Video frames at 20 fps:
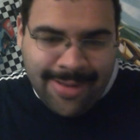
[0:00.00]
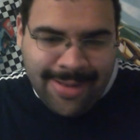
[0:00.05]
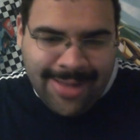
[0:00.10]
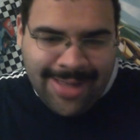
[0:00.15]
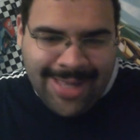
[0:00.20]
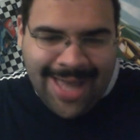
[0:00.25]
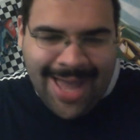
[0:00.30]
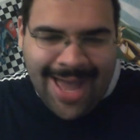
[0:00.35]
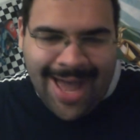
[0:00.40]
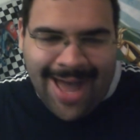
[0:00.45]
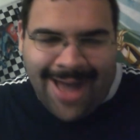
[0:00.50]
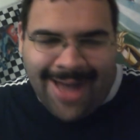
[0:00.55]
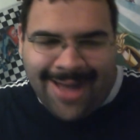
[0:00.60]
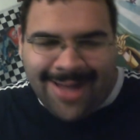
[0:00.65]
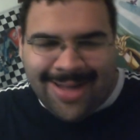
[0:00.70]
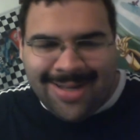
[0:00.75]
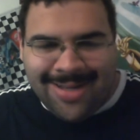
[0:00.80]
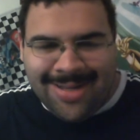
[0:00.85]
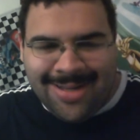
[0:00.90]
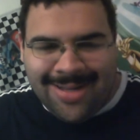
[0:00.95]
yeah.
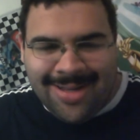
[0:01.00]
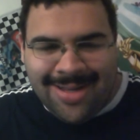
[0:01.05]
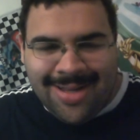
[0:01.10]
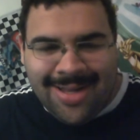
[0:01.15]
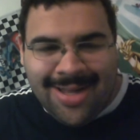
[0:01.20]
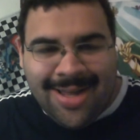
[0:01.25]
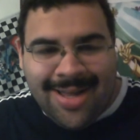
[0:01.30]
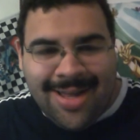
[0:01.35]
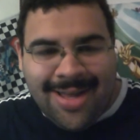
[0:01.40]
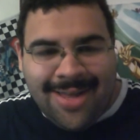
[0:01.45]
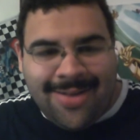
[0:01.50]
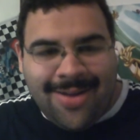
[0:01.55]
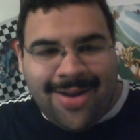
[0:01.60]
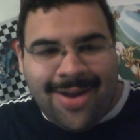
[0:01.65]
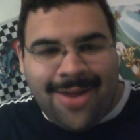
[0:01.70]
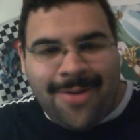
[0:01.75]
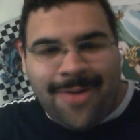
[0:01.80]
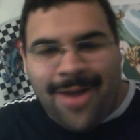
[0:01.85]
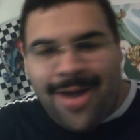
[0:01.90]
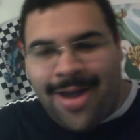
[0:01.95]
So
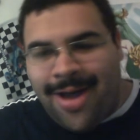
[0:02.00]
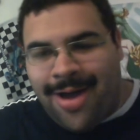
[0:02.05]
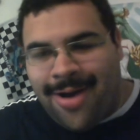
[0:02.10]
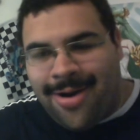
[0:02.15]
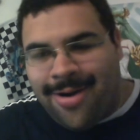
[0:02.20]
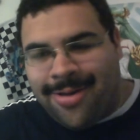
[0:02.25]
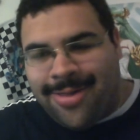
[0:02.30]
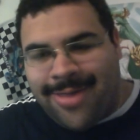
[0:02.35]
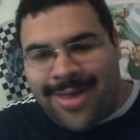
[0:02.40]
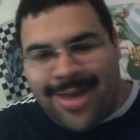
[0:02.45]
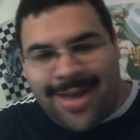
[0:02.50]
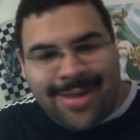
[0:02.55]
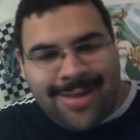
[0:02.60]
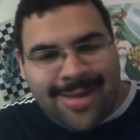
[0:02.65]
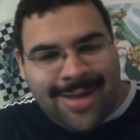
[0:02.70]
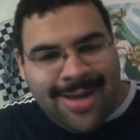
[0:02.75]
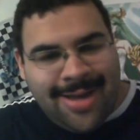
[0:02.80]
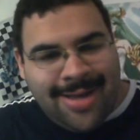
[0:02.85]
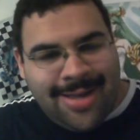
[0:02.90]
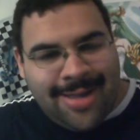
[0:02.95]
anyway, uh, her things
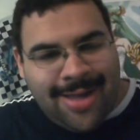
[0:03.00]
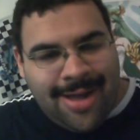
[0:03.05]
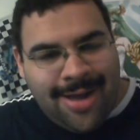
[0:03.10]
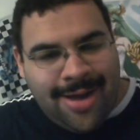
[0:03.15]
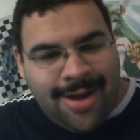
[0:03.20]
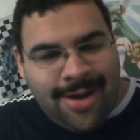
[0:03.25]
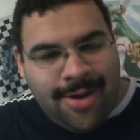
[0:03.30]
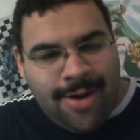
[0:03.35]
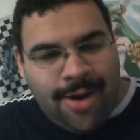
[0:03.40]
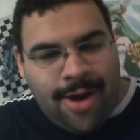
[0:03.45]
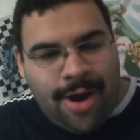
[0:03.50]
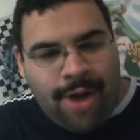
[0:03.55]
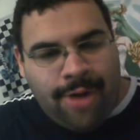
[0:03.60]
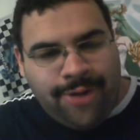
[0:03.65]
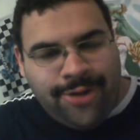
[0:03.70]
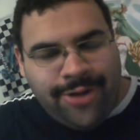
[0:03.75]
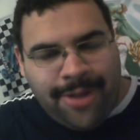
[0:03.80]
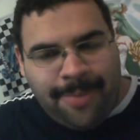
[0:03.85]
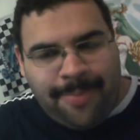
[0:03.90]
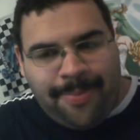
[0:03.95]
is, uh, oh,
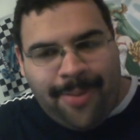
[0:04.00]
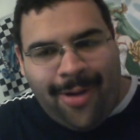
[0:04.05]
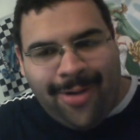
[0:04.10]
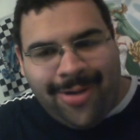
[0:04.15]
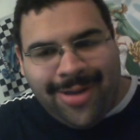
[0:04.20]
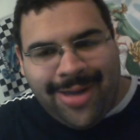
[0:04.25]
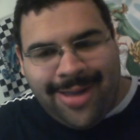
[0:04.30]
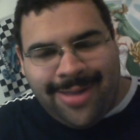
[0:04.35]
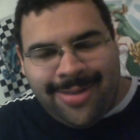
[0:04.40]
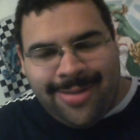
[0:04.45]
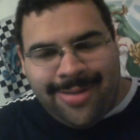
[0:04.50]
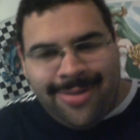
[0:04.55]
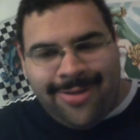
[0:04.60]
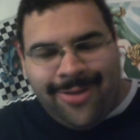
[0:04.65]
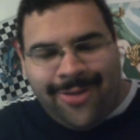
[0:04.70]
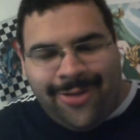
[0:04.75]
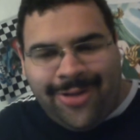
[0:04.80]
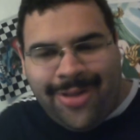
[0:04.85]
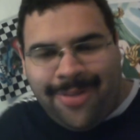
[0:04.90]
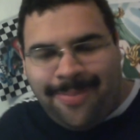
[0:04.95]
she's a bulky...
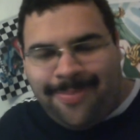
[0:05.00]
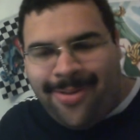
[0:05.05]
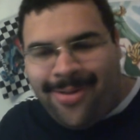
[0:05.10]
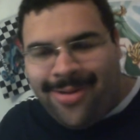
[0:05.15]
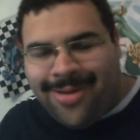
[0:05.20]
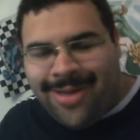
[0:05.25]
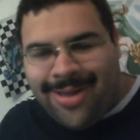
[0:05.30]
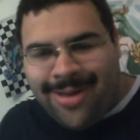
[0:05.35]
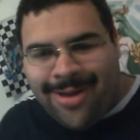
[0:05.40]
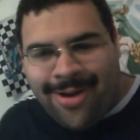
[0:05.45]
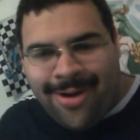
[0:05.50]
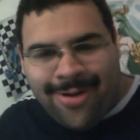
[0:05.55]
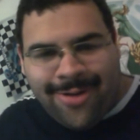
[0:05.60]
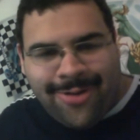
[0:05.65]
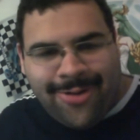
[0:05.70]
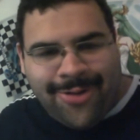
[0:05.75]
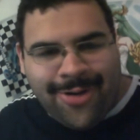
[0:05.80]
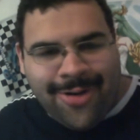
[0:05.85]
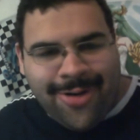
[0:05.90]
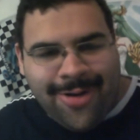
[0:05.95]
This is a bulky
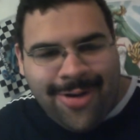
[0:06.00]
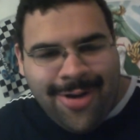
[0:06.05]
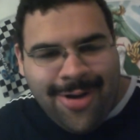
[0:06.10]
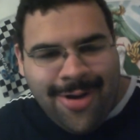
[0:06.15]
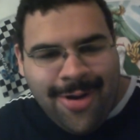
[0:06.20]
archer.